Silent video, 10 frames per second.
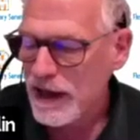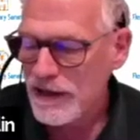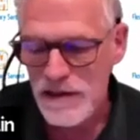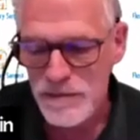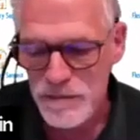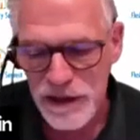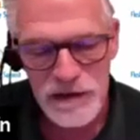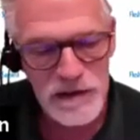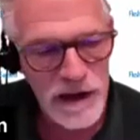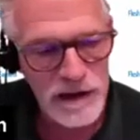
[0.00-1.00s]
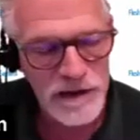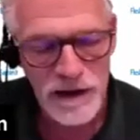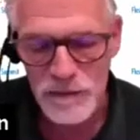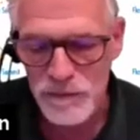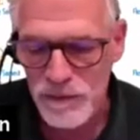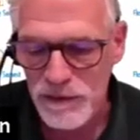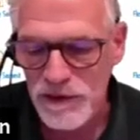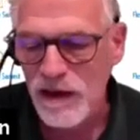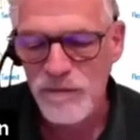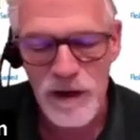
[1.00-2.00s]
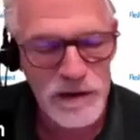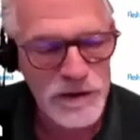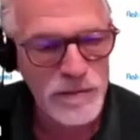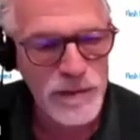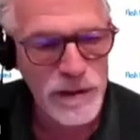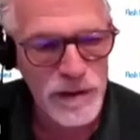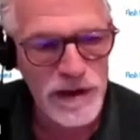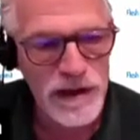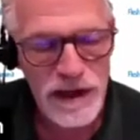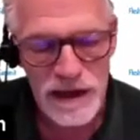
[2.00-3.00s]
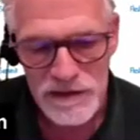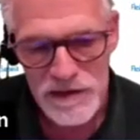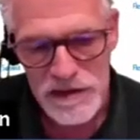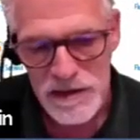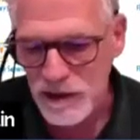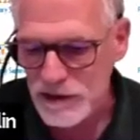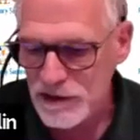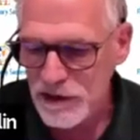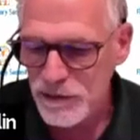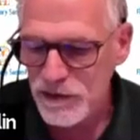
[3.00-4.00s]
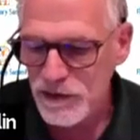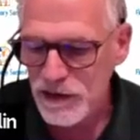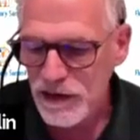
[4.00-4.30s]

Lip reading: as the embedded non-volatile memory in system on chips.